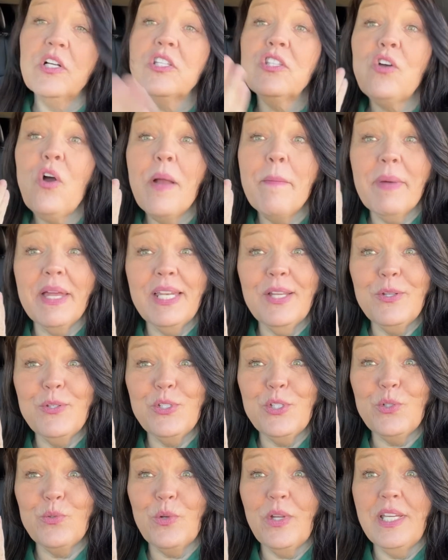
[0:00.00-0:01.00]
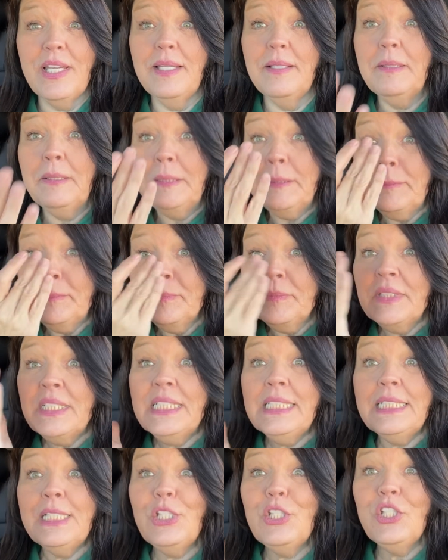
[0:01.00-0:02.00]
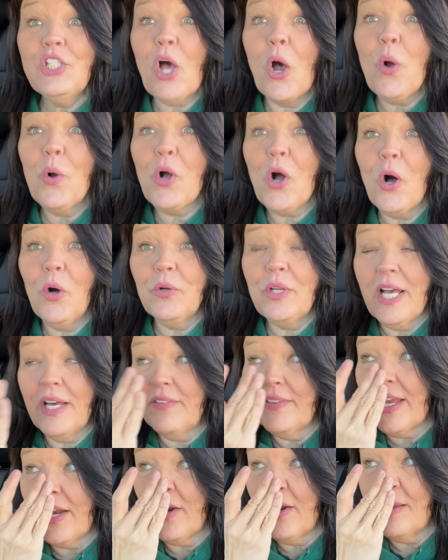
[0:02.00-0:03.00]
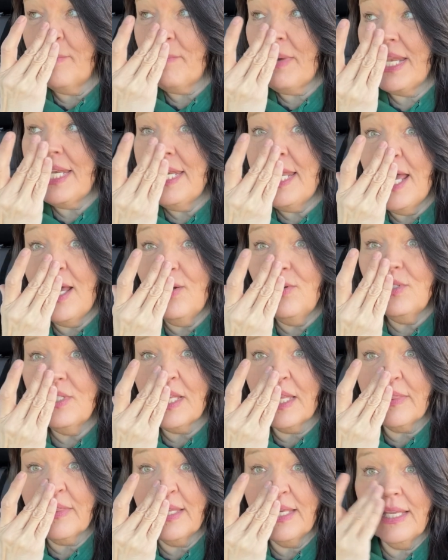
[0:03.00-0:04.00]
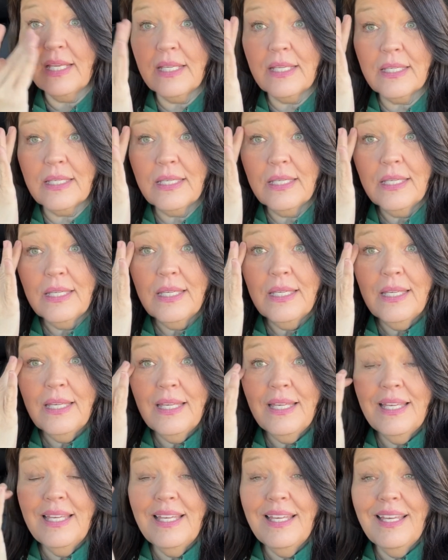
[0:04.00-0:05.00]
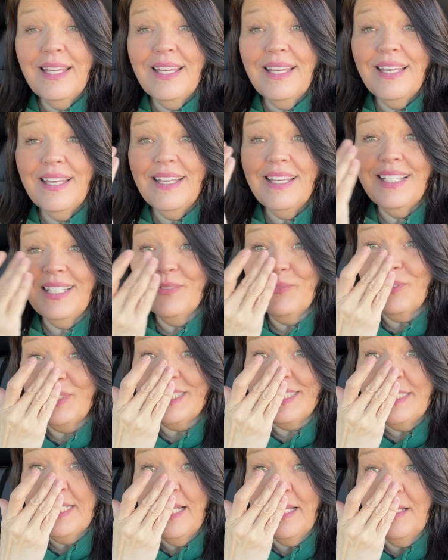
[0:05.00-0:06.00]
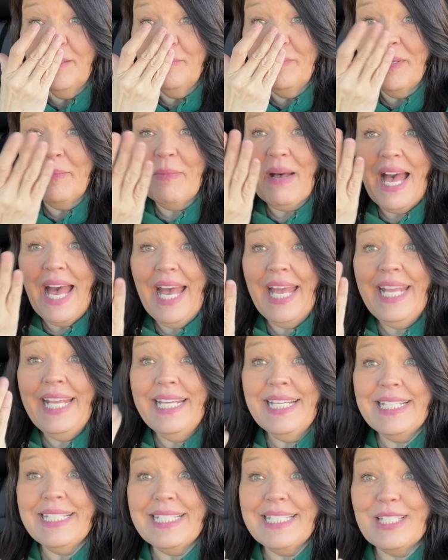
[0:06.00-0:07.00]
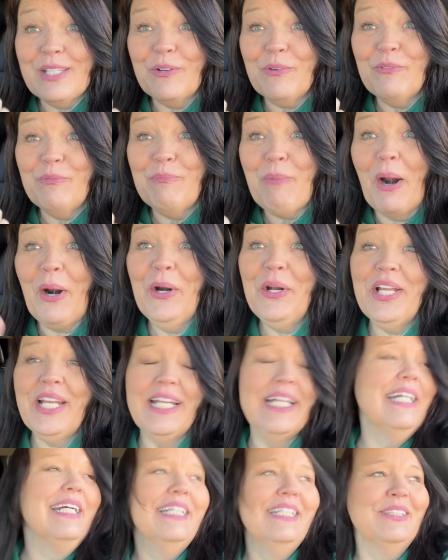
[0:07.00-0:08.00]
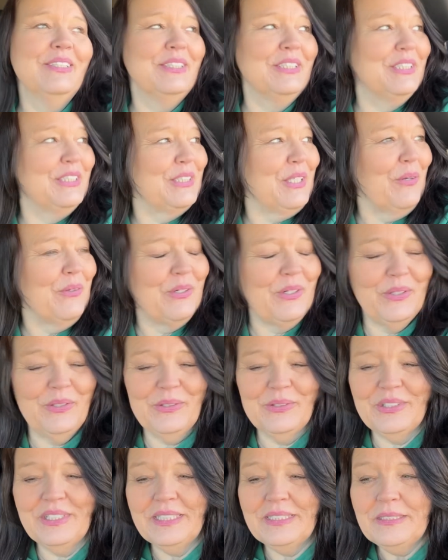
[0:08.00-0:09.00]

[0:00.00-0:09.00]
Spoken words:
Sorry, my nose is running. It is so cold out there, and my nose, I think, it was numb, and my hands, they were burning. It was so cold.